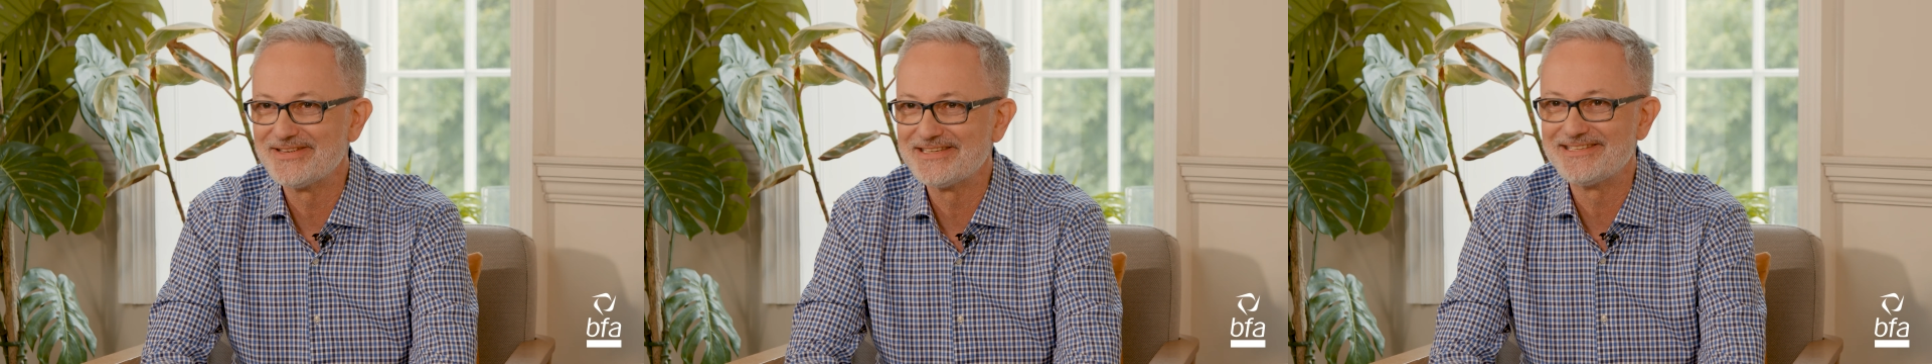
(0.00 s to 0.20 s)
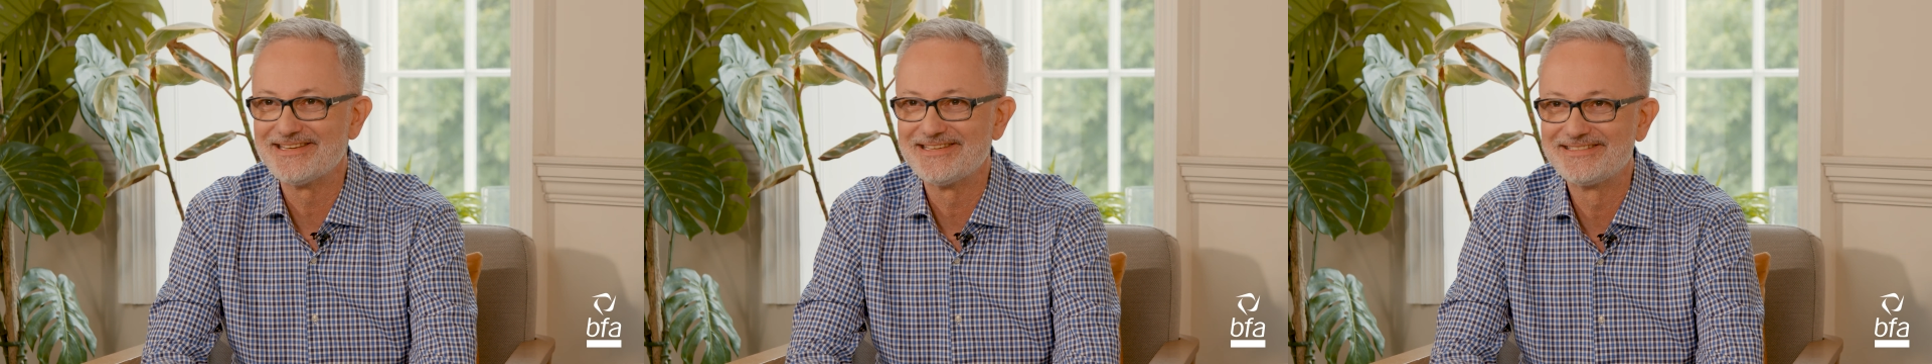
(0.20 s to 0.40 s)

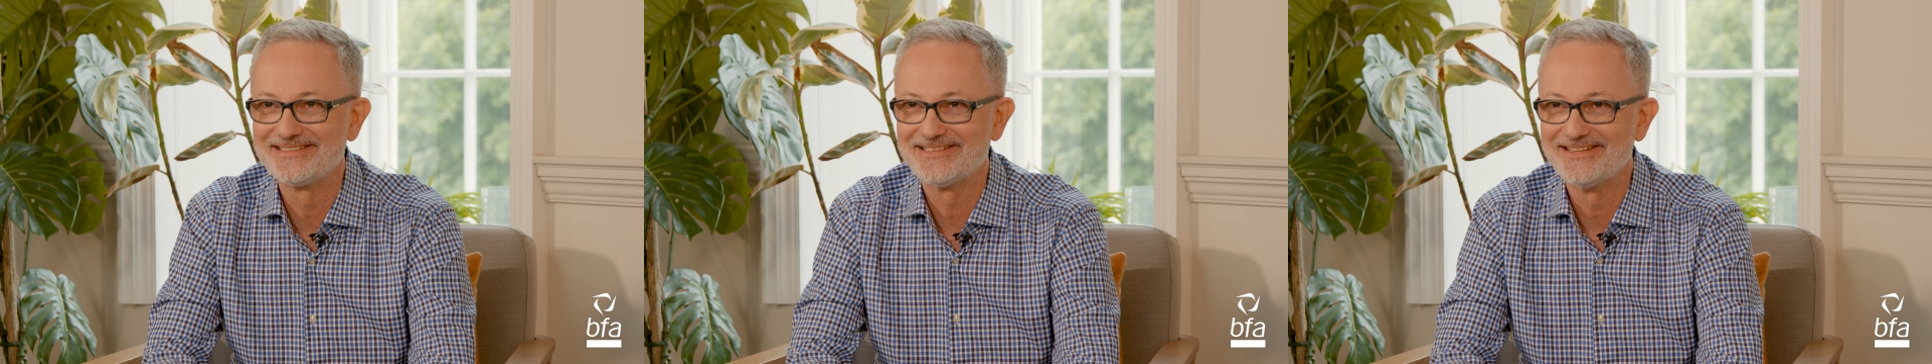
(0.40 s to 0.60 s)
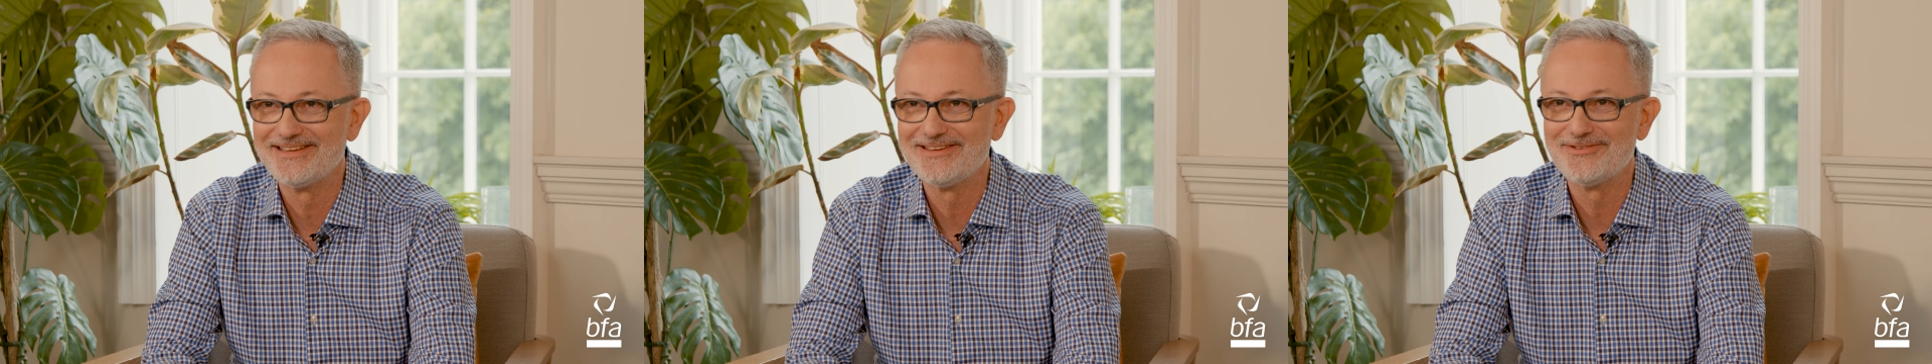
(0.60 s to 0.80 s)

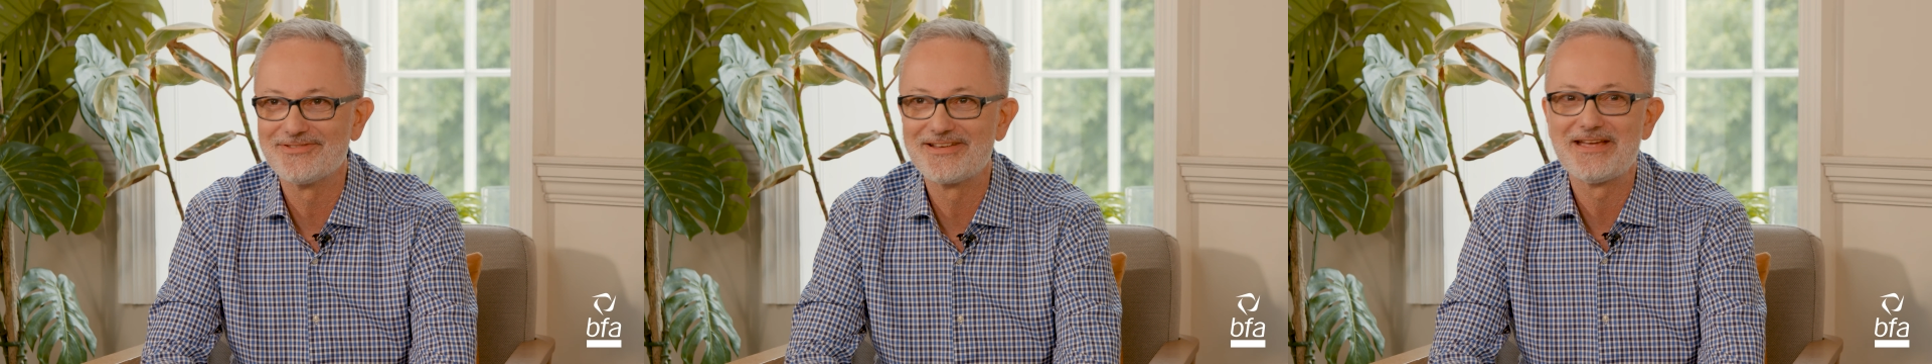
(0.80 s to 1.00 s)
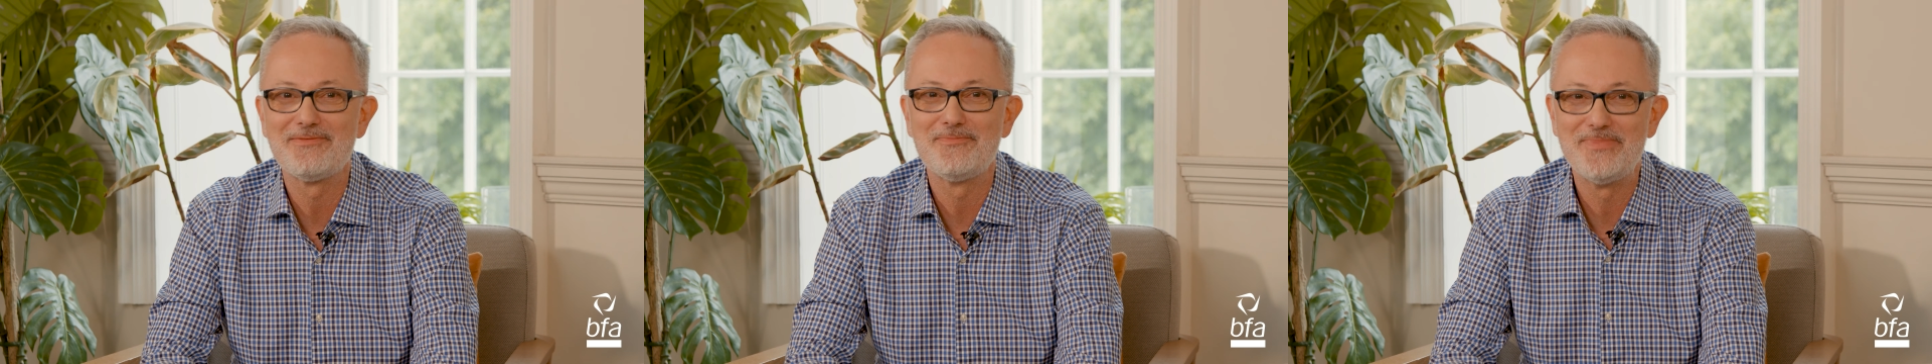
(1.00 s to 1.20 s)
business in the
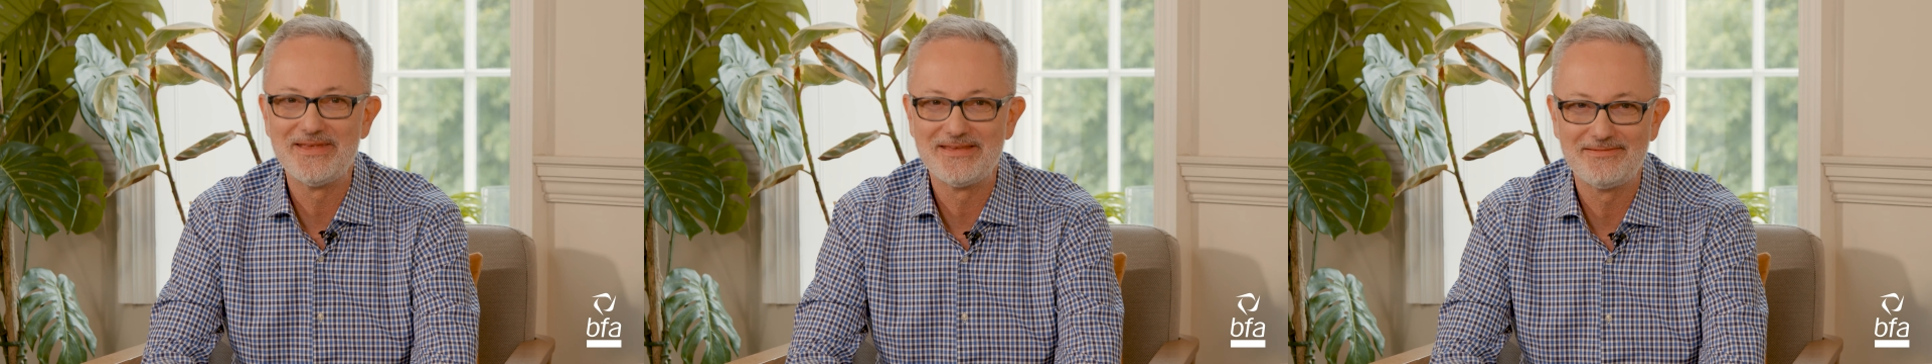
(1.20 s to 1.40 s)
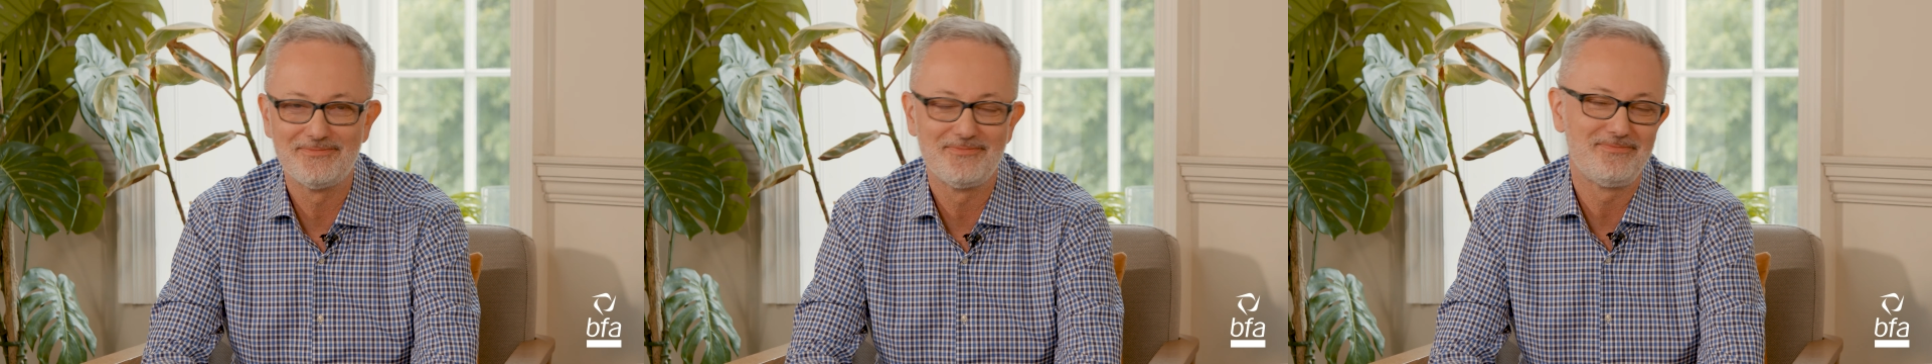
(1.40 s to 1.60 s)
UK be,